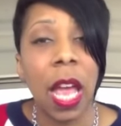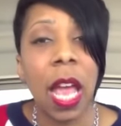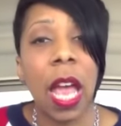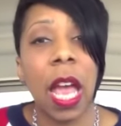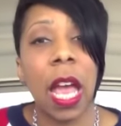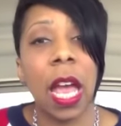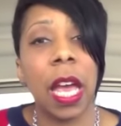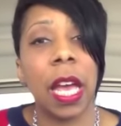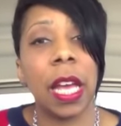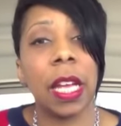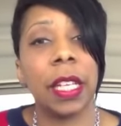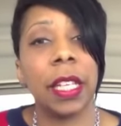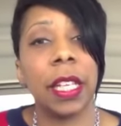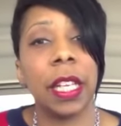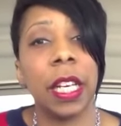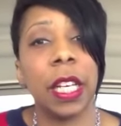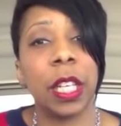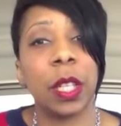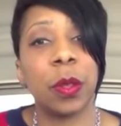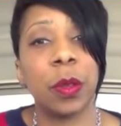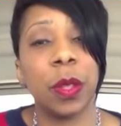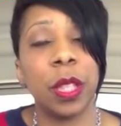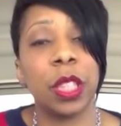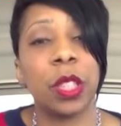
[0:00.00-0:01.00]

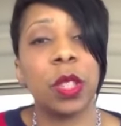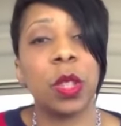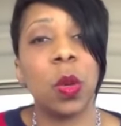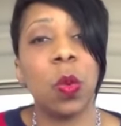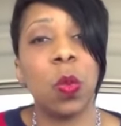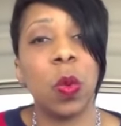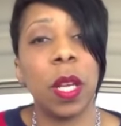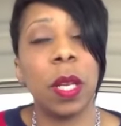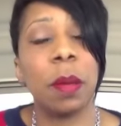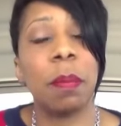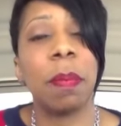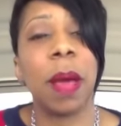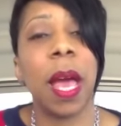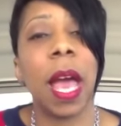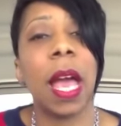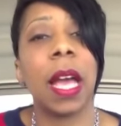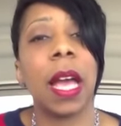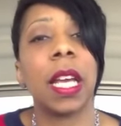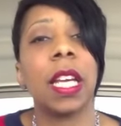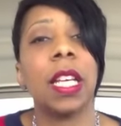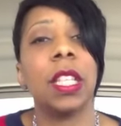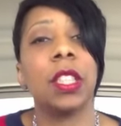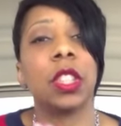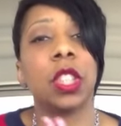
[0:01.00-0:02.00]
and Crystal went
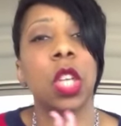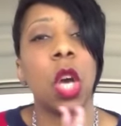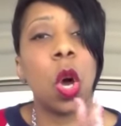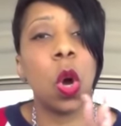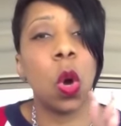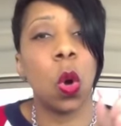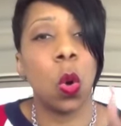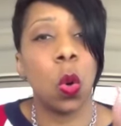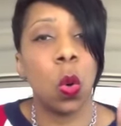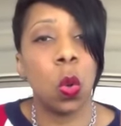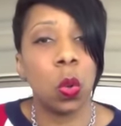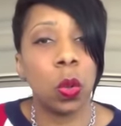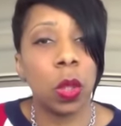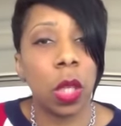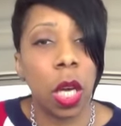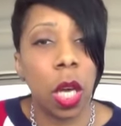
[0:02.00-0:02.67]
back and told